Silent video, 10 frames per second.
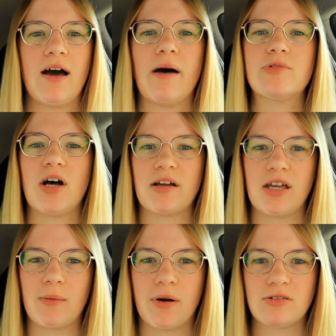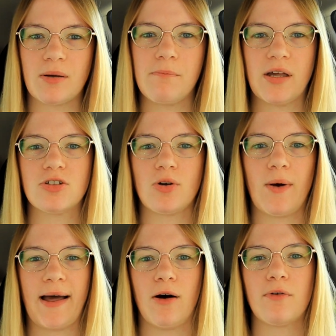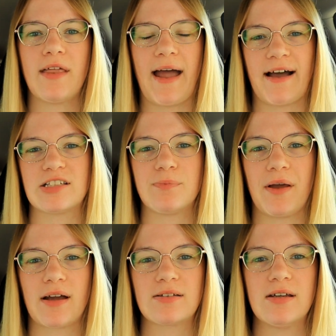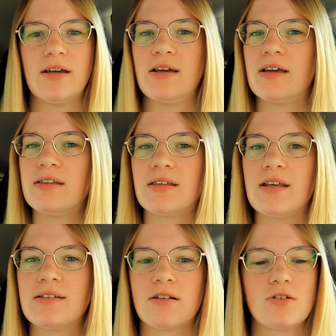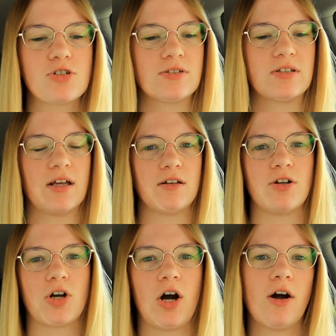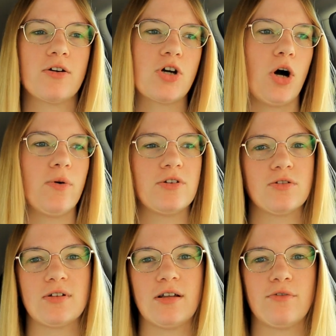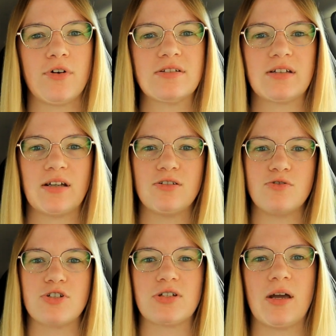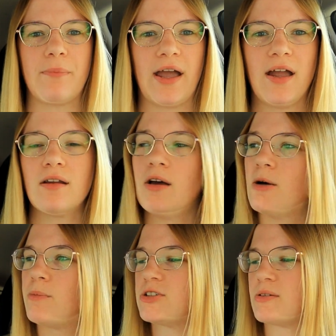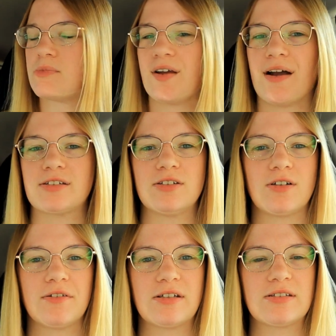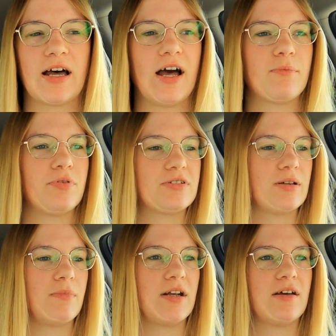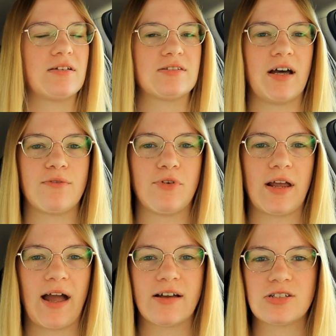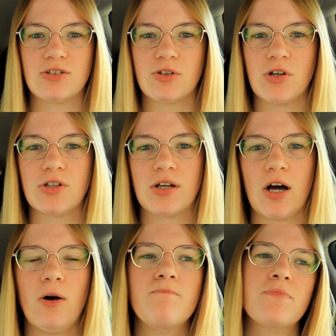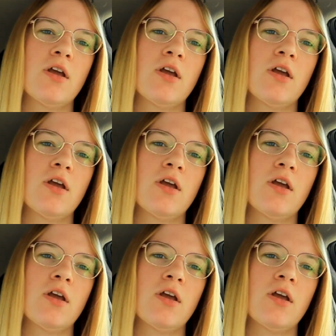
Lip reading: I'm talking about the mental health aspect. Is it easier to just get in your car, go and do deliveries, and then you just get paid, put some taxes on the side, put some money on the side for gas, and you're good to go?